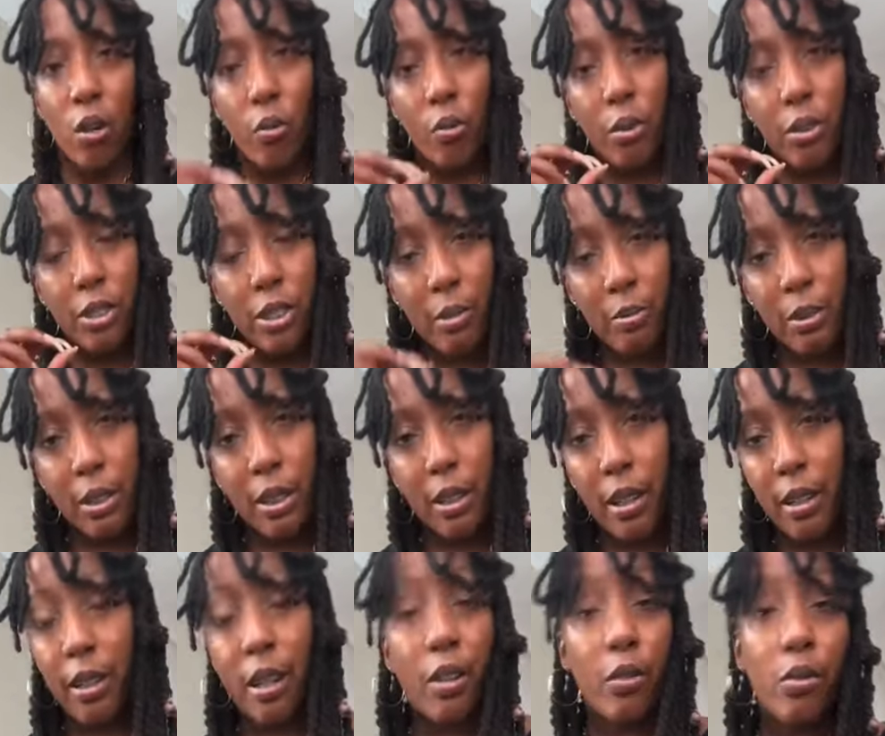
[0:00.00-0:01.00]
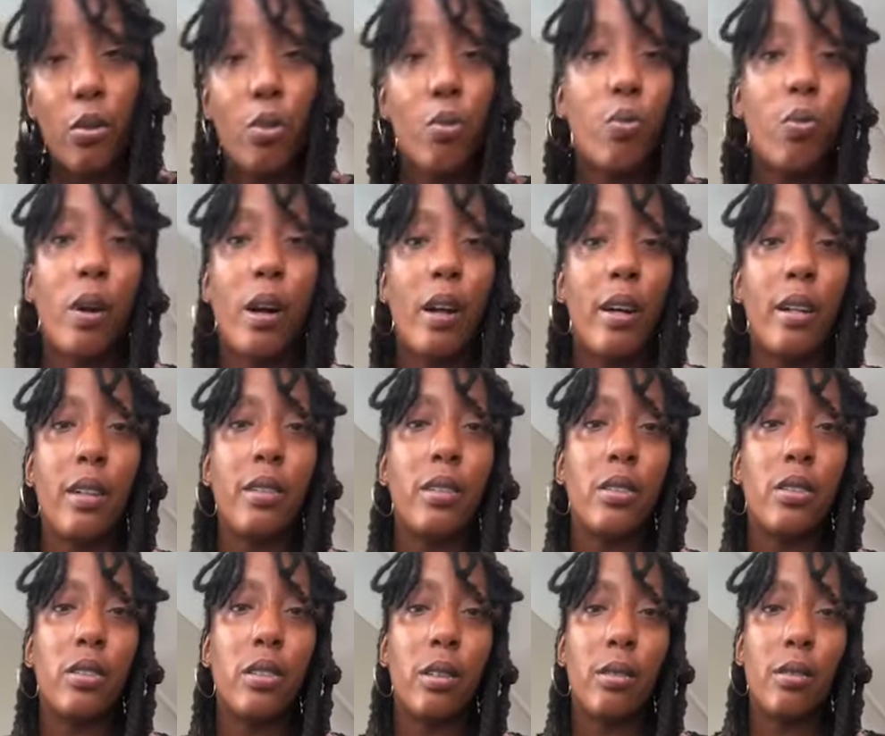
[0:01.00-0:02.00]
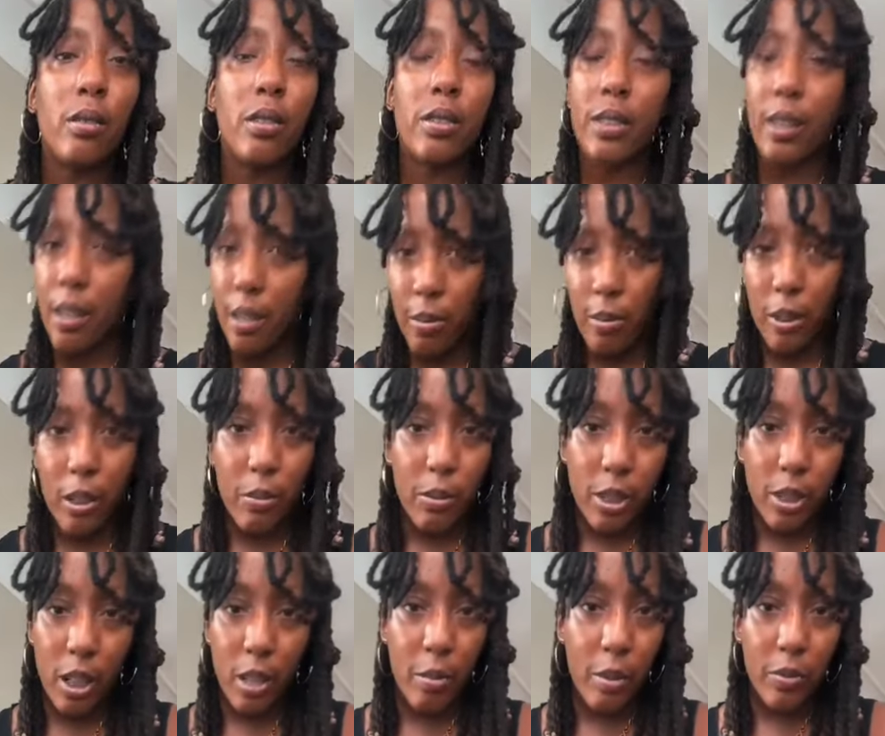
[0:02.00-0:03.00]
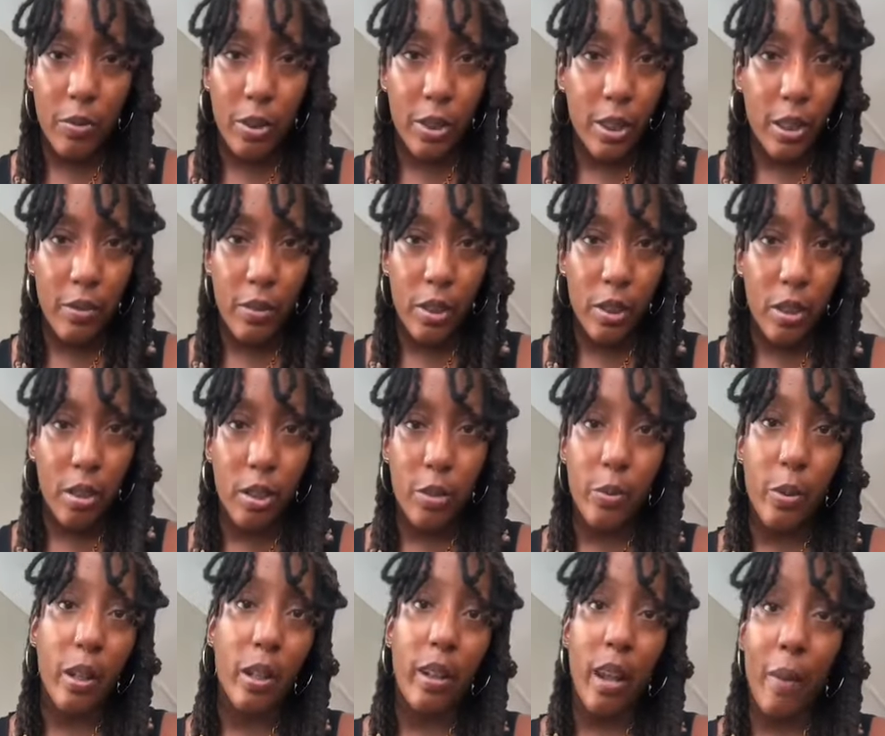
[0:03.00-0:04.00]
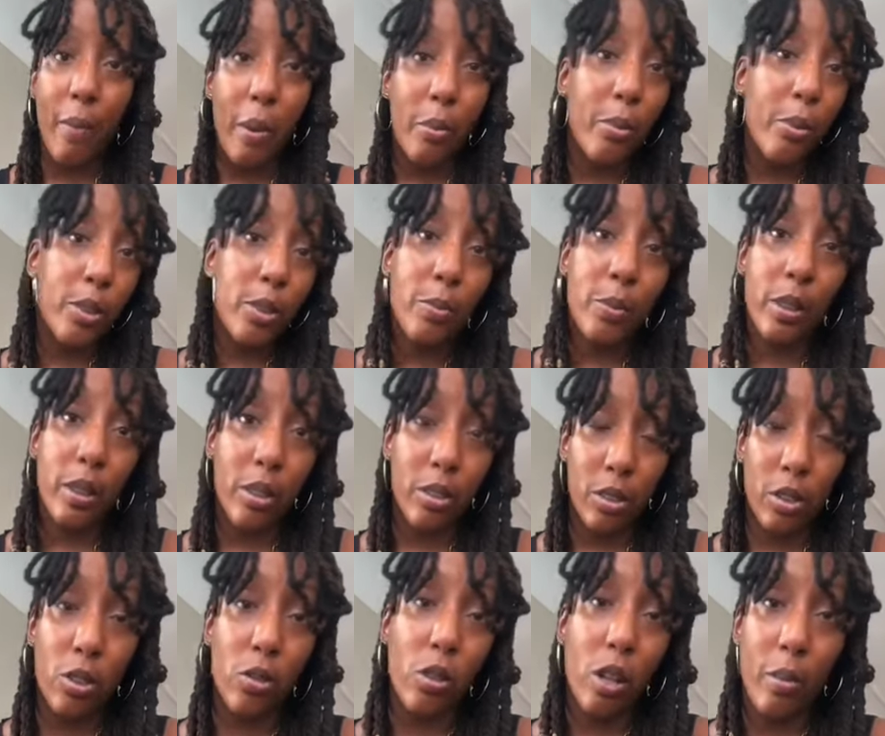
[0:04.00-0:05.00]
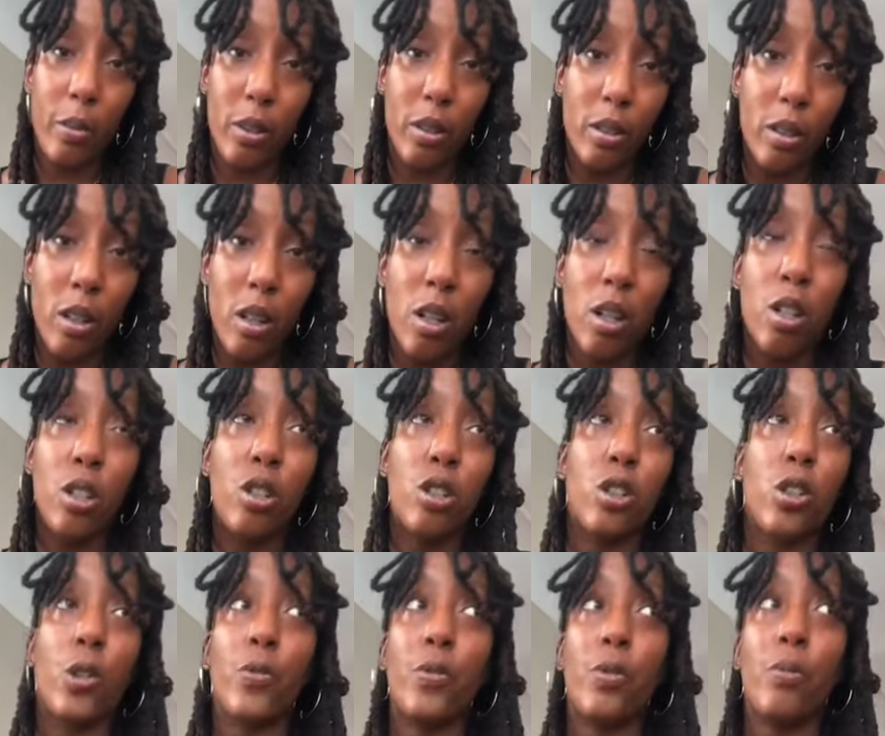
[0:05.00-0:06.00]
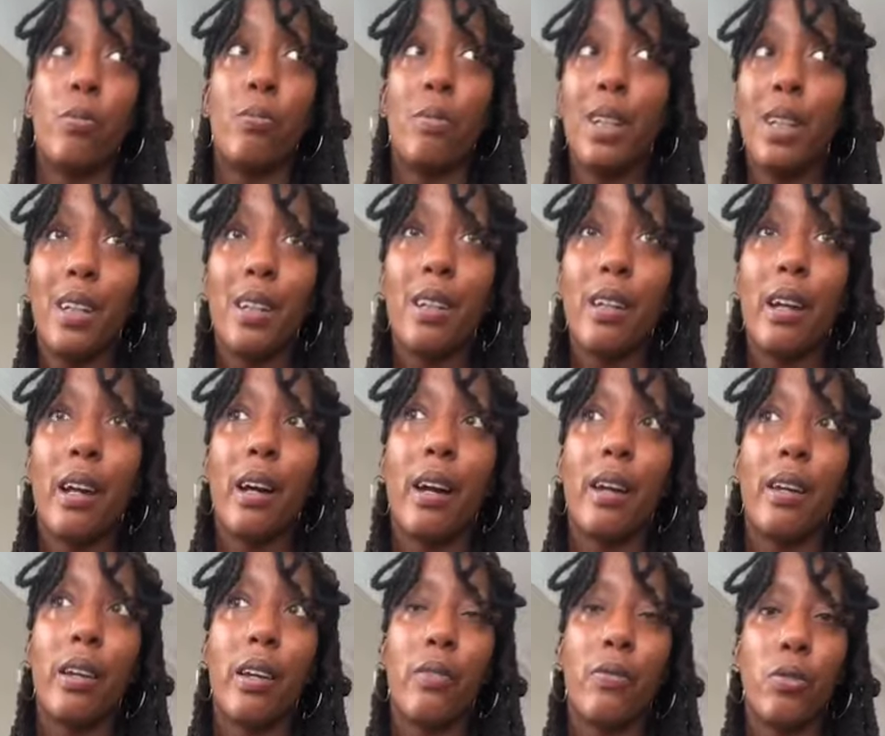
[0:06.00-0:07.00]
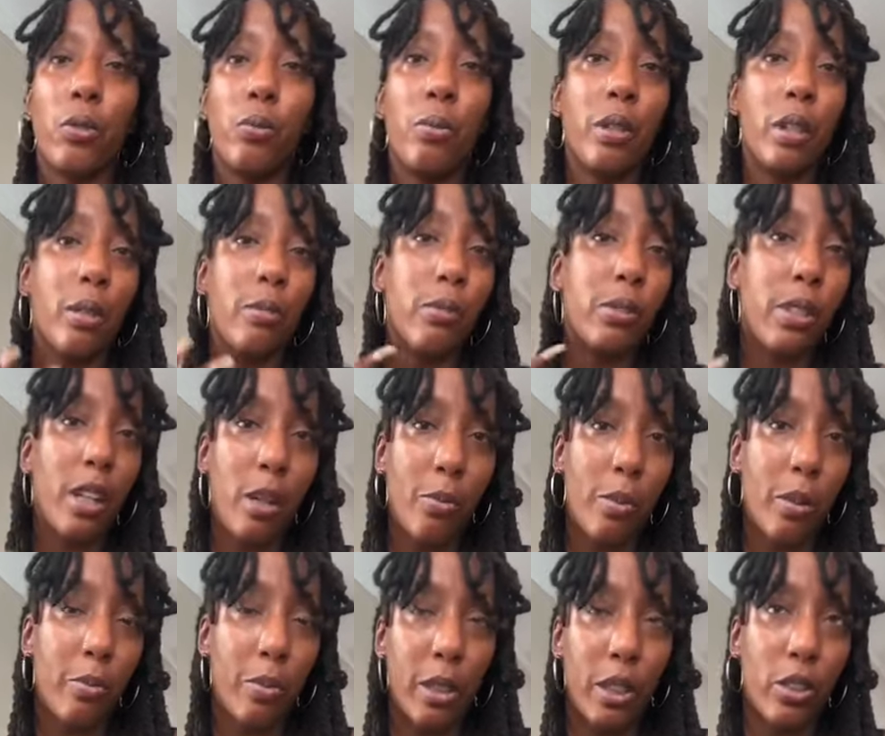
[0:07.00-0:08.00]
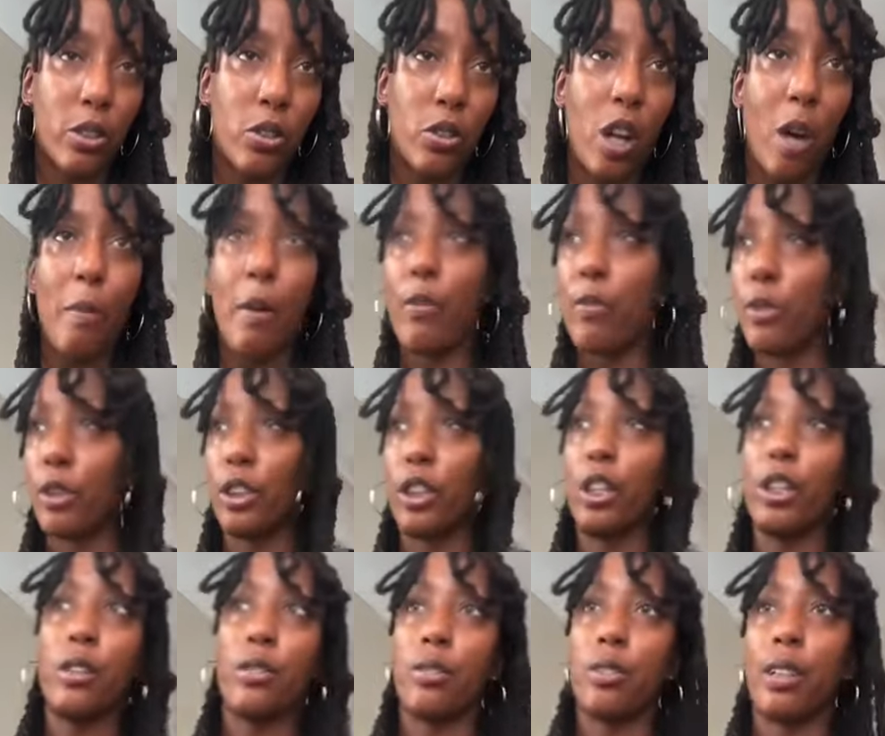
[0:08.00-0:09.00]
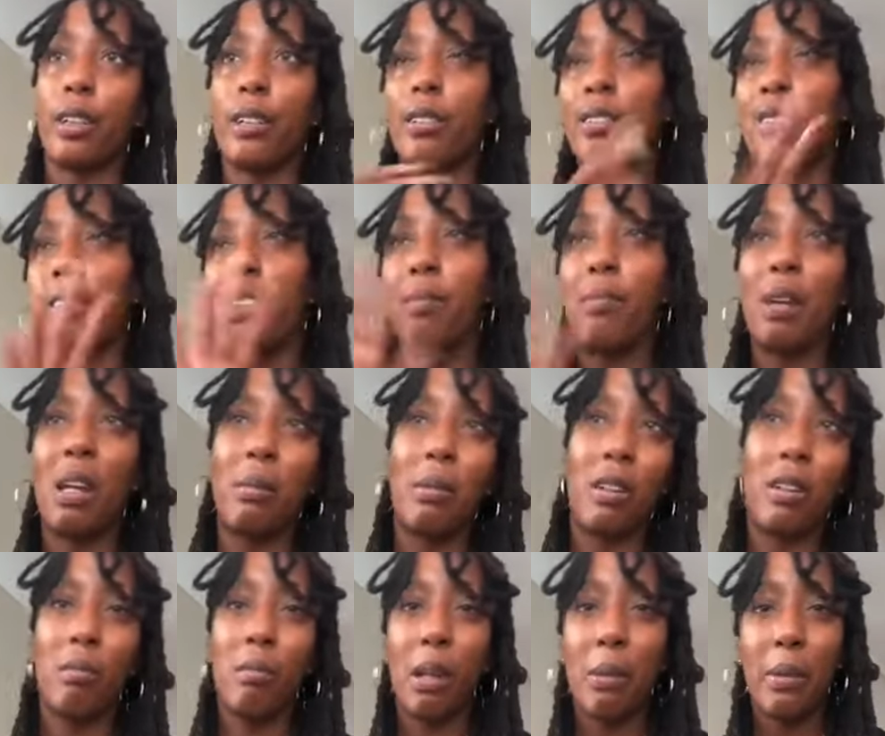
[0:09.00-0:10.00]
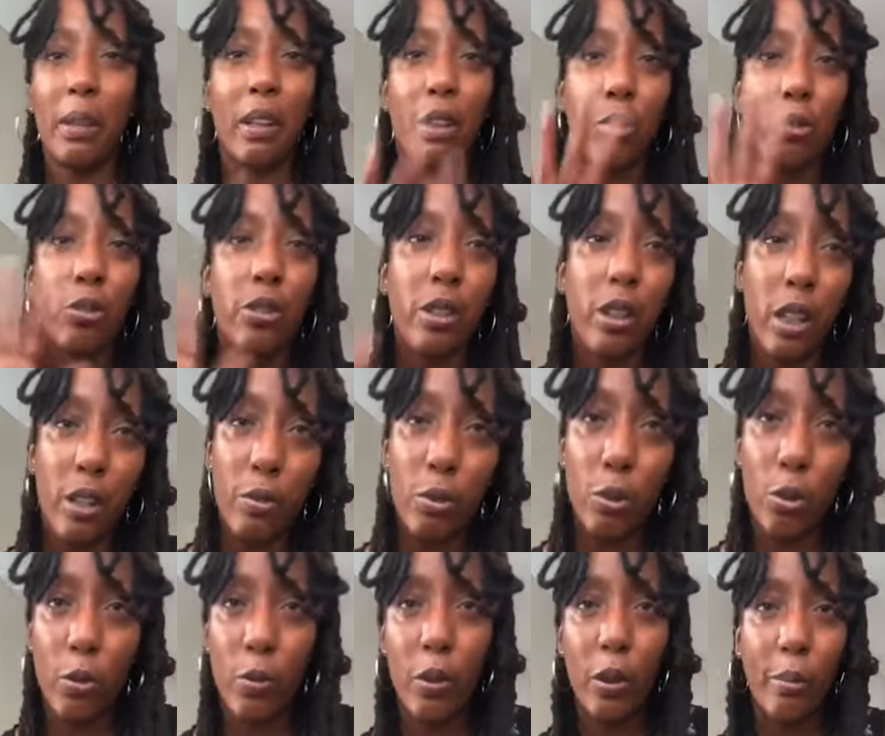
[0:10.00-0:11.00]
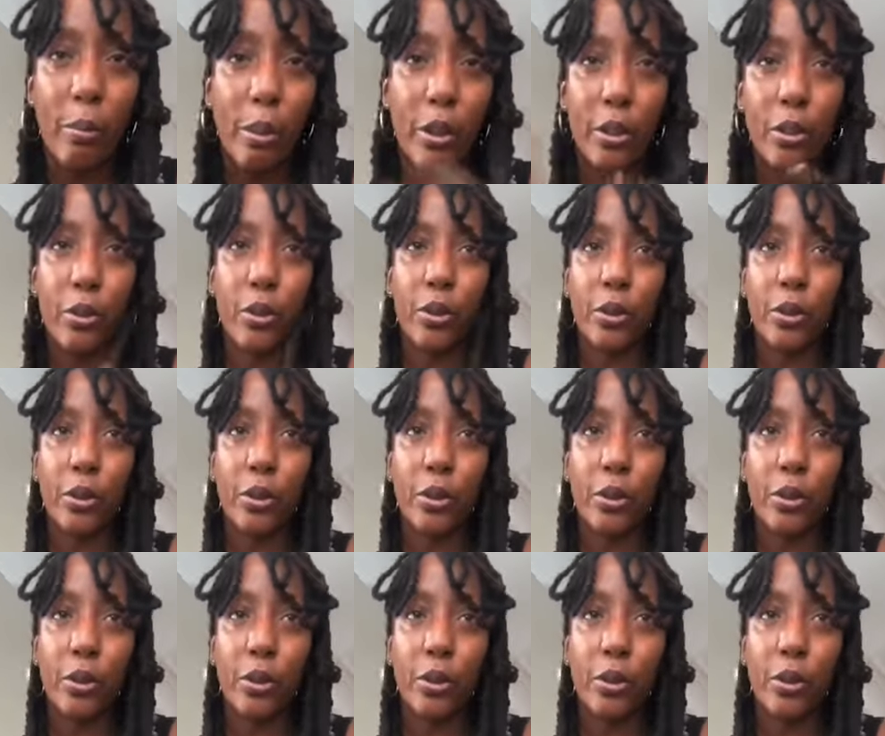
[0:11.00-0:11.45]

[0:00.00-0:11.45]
when something, and I don't know why she decided to become celibate for 7 years, but a lot of people, it's because of trauma. So for me, if you become celibate because of trauma for years, I could see maybe I understand if you do it for a month or